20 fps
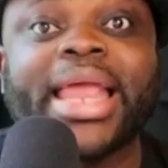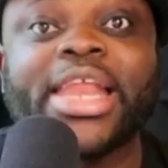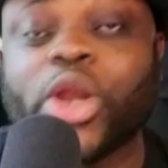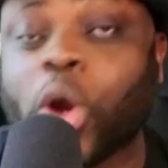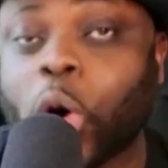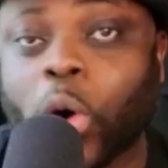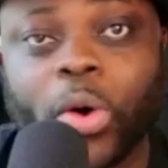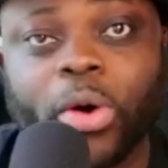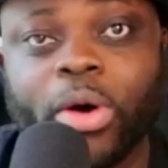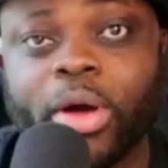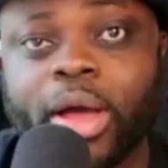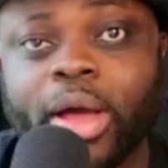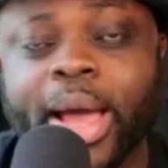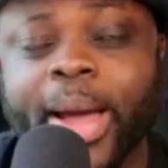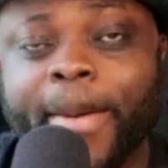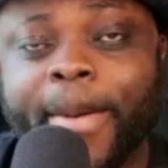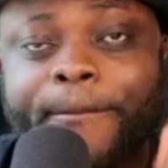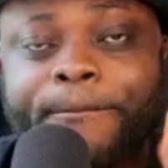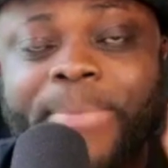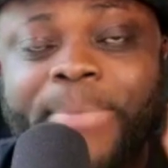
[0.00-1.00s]
No,
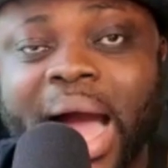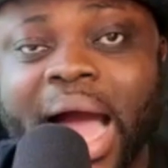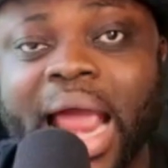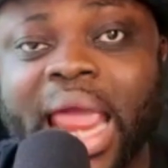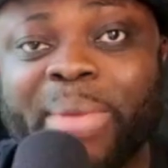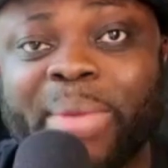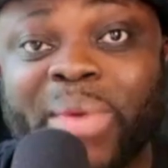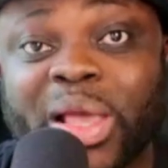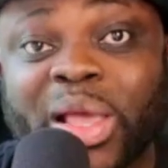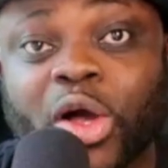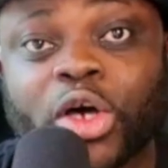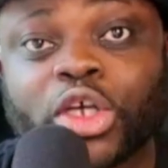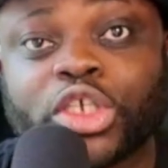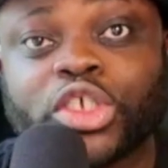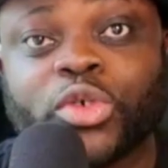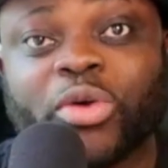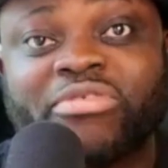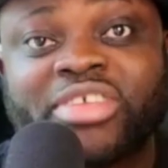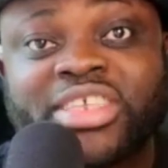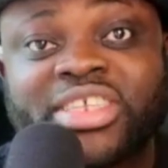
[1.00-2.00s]
buy because
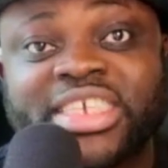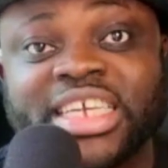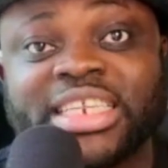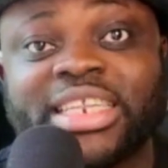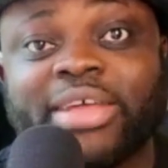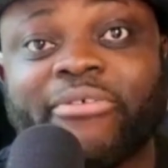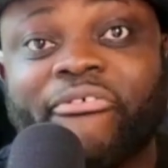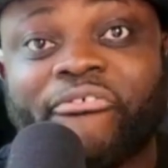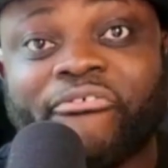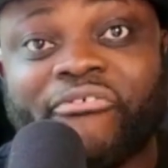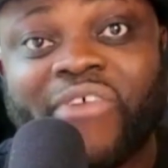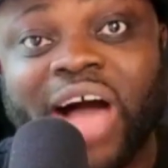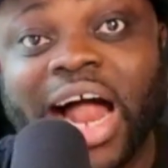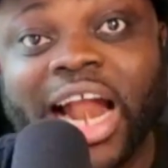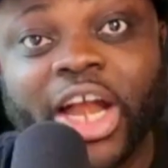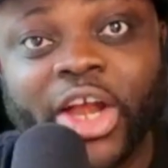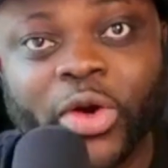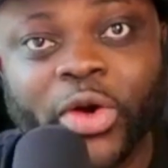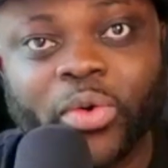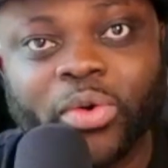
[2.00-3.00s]
you've seen the
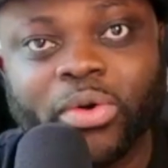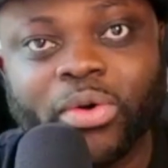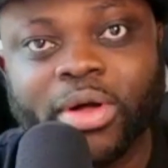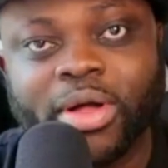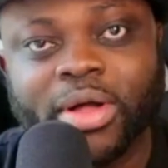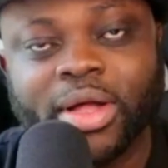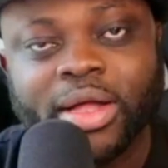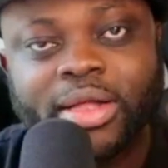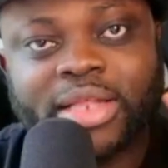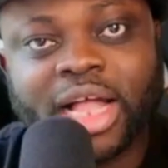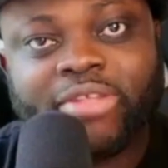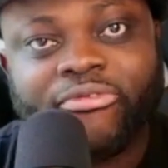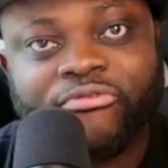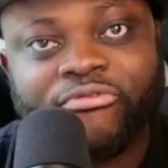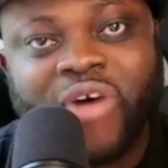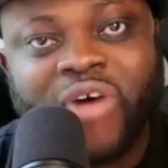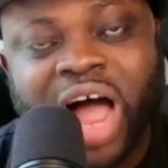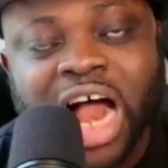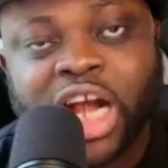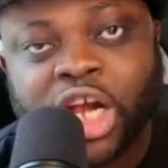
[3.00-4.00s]
value. That
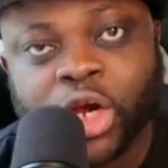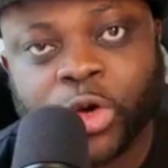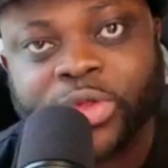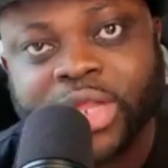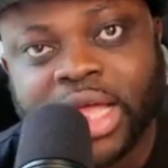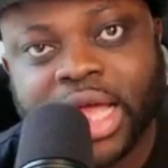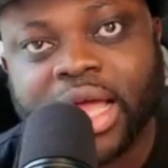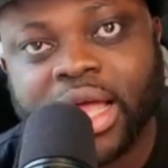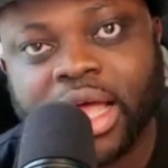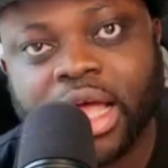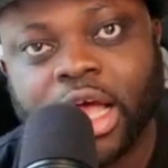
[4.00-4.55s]
value there.